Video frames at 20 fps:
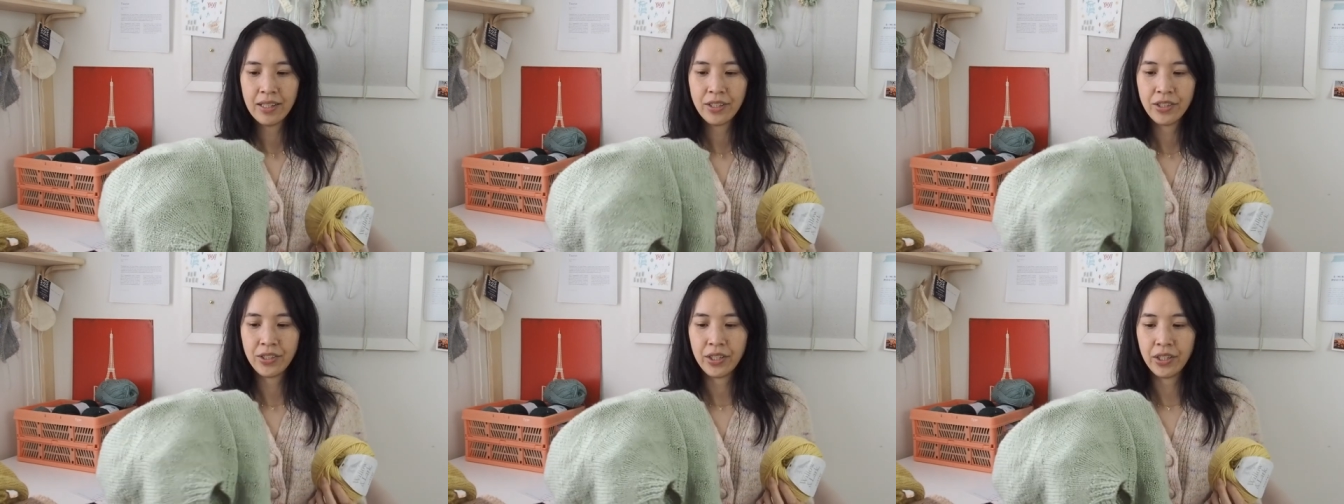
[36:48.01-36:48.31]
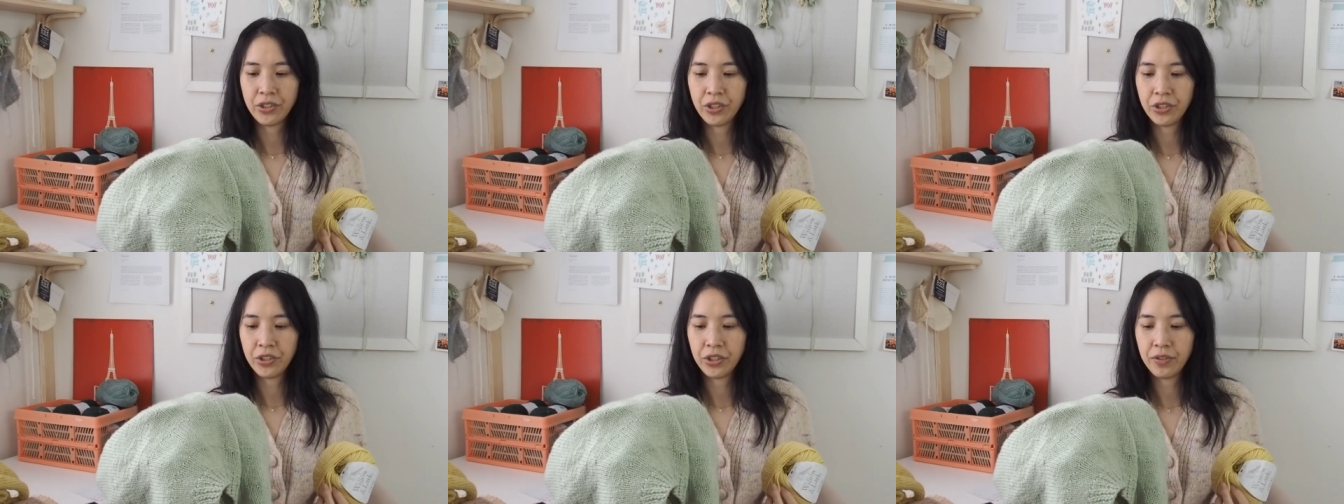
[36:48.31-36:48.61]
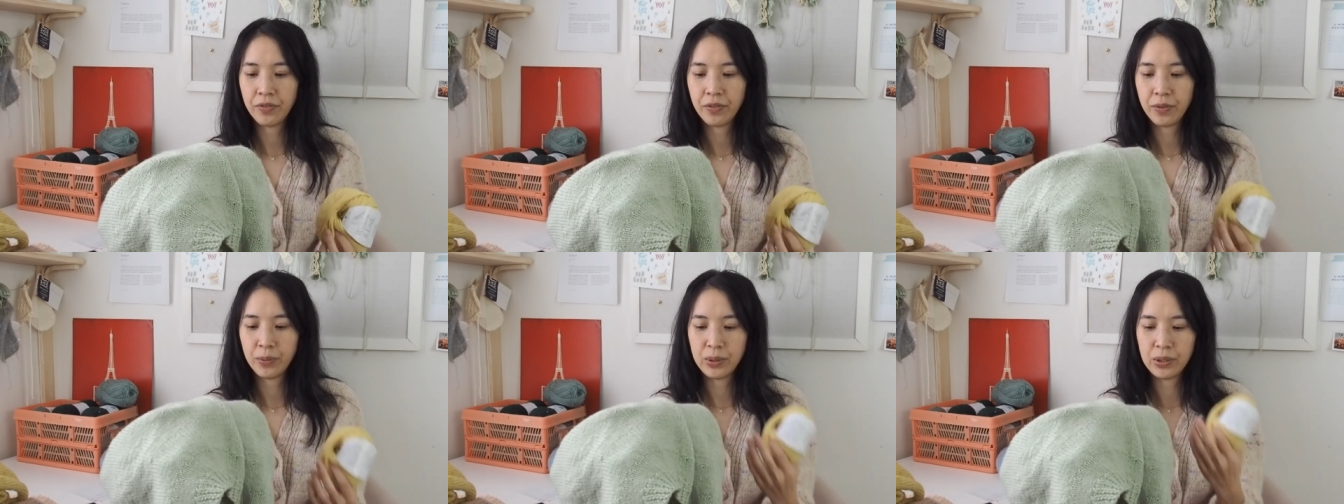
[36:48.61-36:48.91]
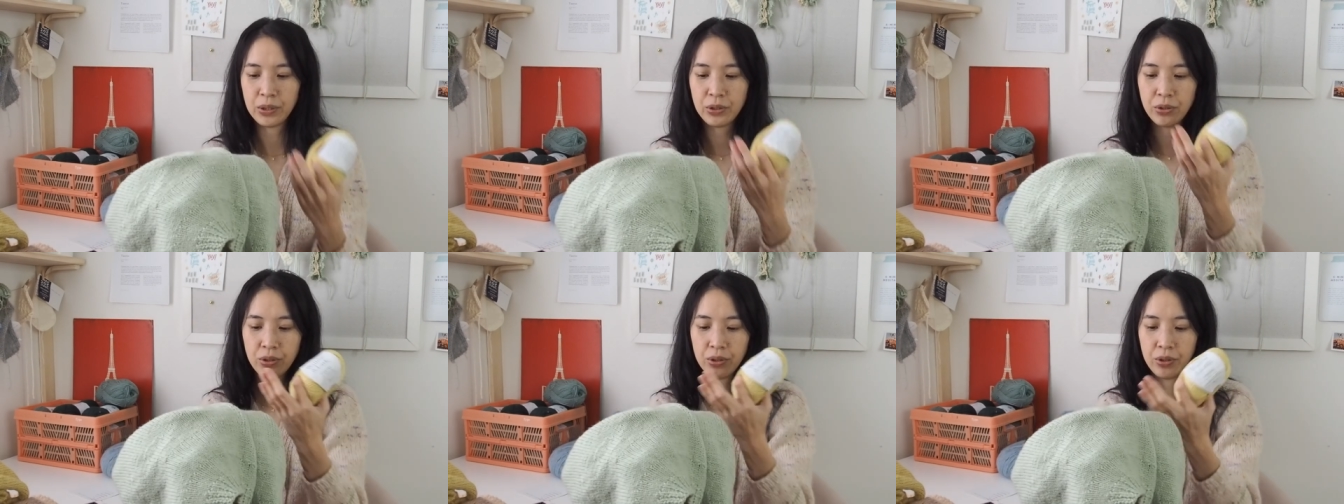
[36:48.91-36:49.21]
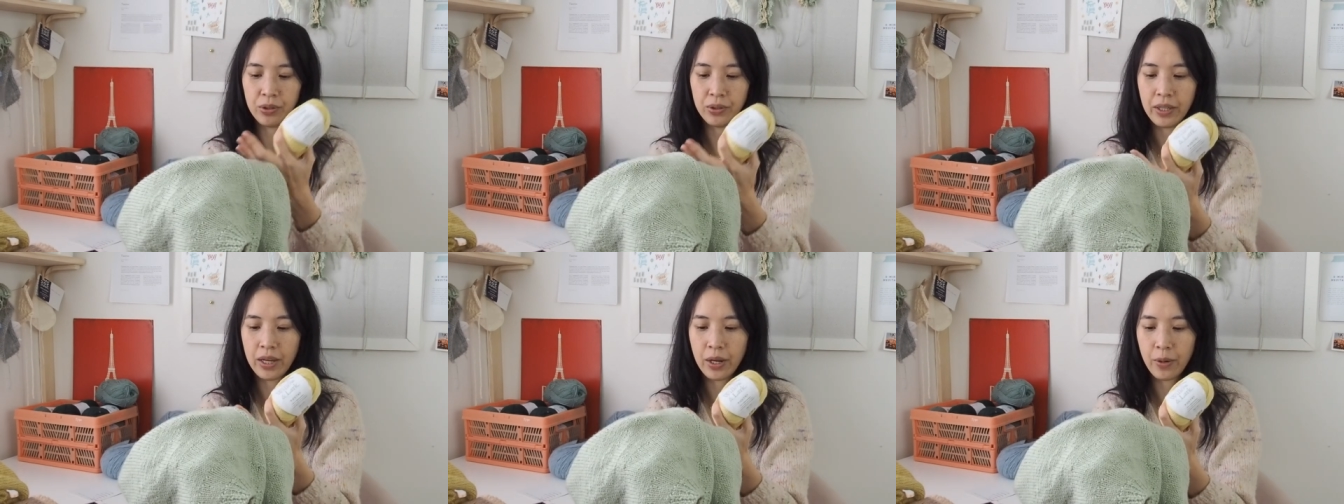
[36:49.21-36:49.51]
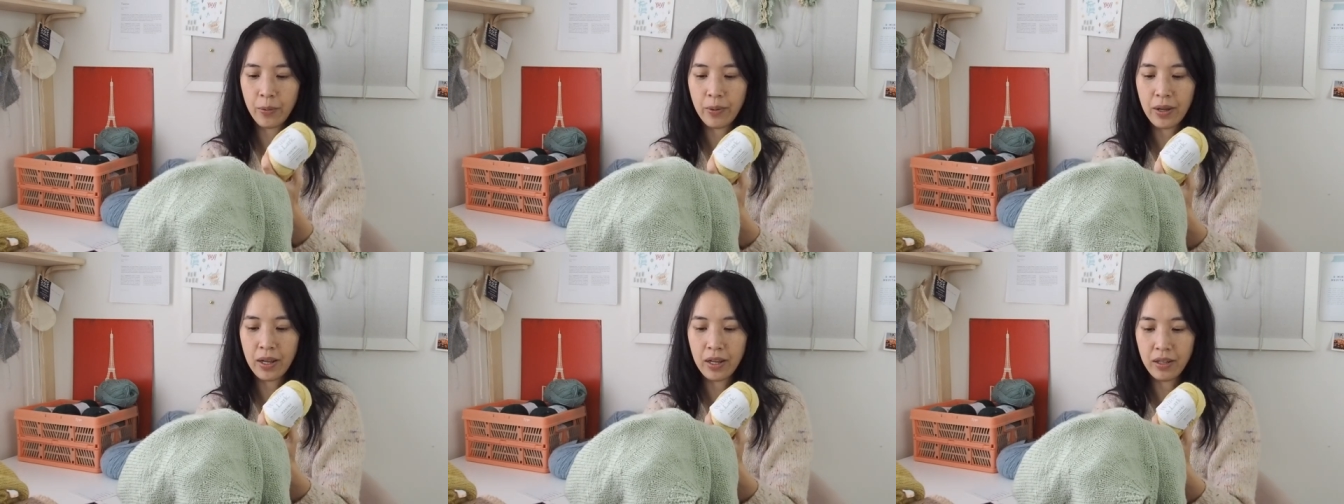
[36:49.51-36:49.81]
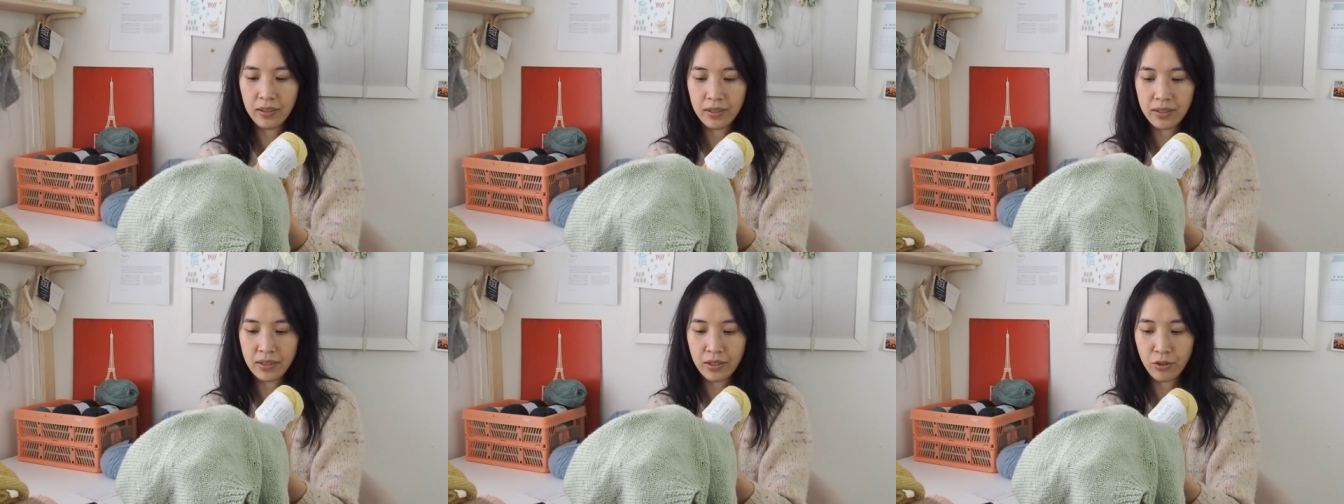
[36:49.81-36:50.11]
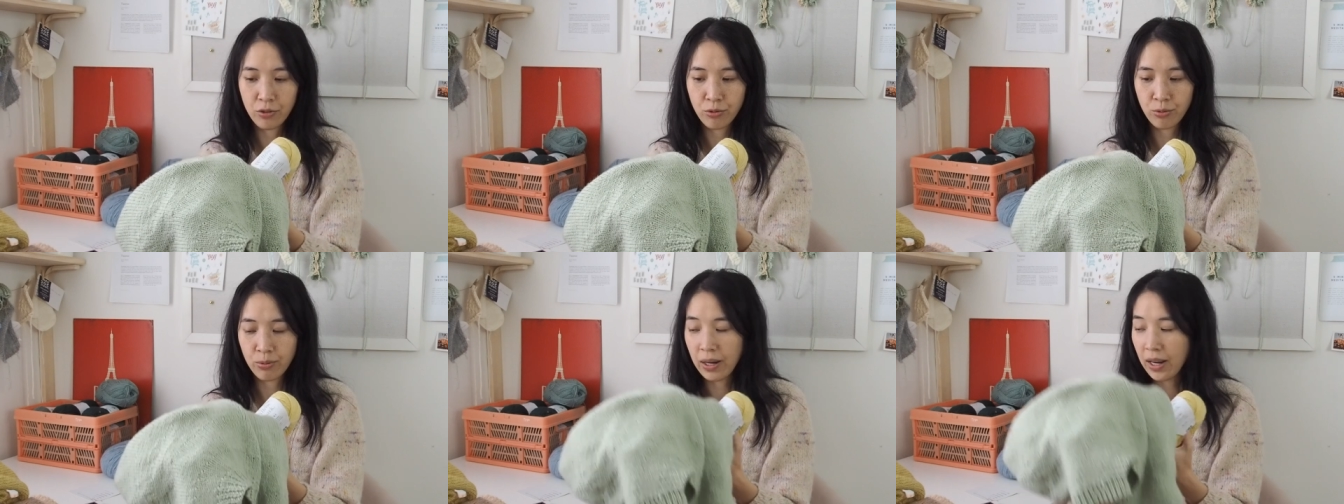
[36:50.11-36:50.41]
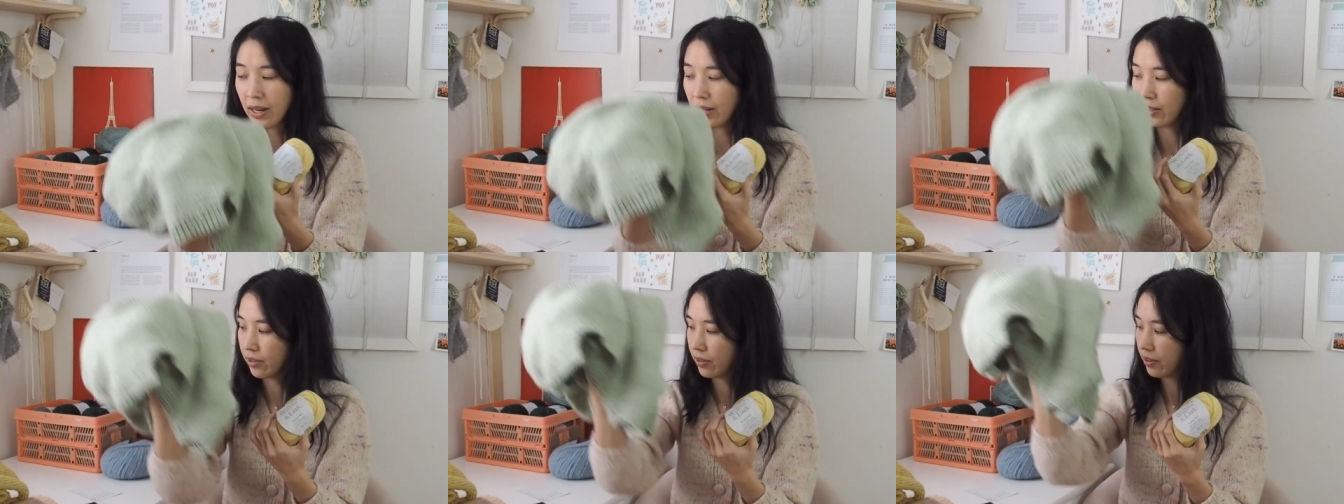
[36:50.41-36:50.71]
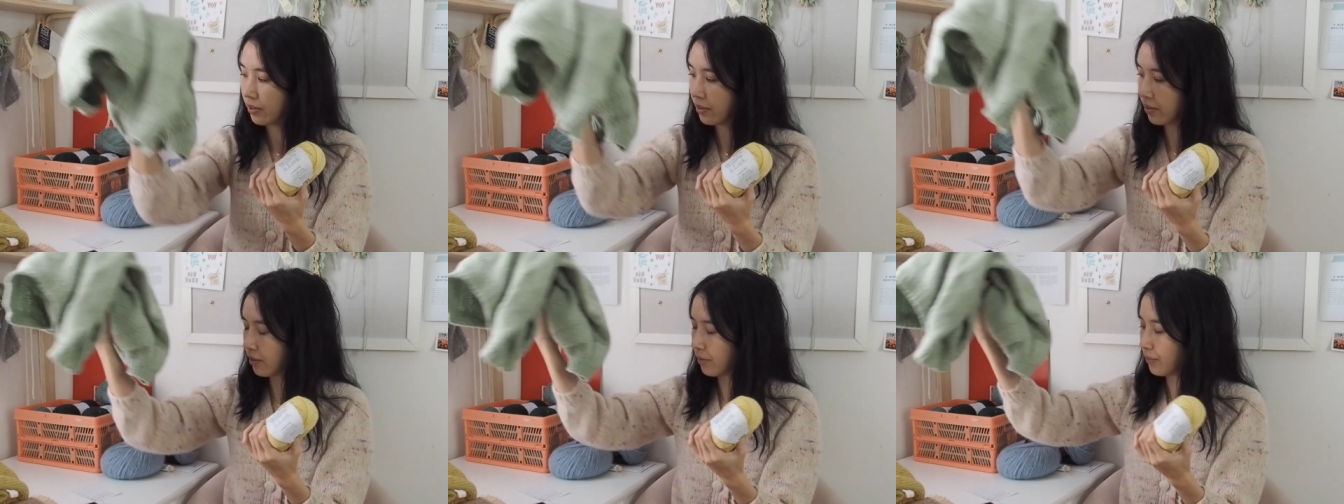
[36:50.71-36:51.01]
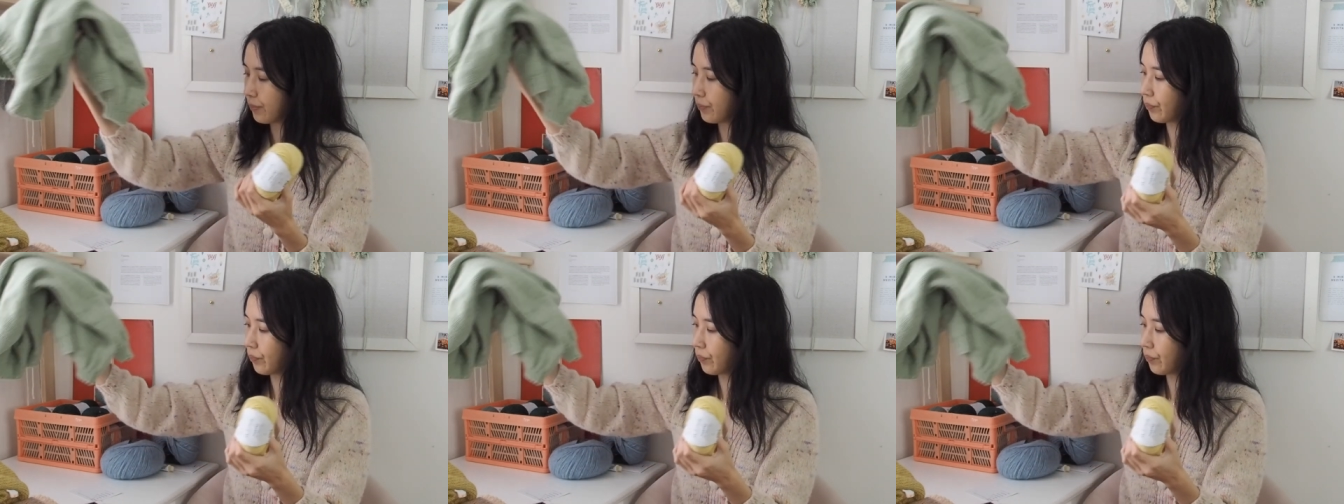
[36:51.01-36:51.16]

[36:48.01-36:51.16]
So I don't know if it would do that well as a dress.